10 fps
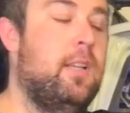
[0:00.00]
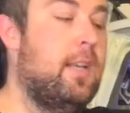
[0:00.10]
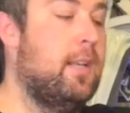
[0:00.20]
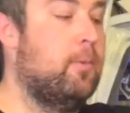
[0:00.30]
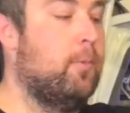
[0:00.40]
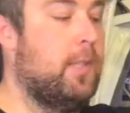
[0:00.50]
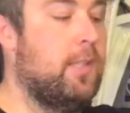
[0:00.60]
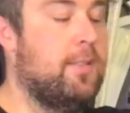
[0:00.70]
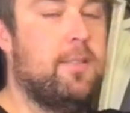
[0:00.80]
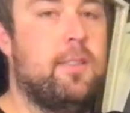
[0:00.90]
and when
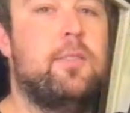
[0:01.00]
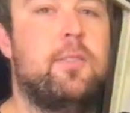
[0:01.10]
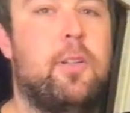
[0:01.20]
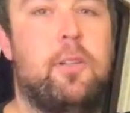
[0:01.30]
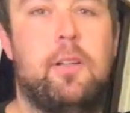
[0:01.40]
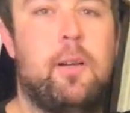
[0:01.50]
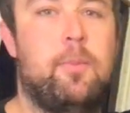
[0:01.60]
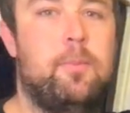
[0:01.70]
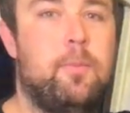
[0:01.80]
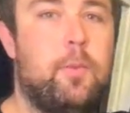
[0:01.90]
this thing's loaded
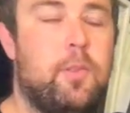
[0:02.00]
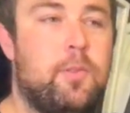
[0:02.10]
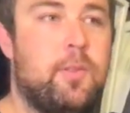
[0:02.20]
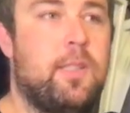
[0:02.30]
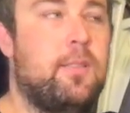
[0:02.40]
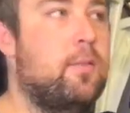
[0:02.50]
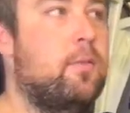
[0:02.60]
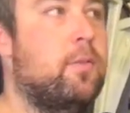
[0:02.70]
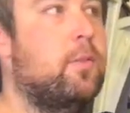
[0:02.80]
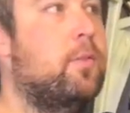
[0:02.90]
up with drinks and
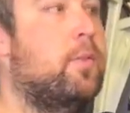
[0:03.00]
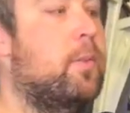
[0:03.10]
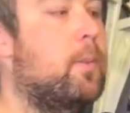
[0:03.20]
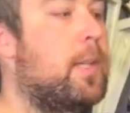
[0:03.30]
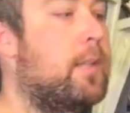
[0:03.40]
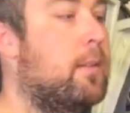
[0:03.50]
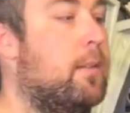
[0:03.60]
food for the week,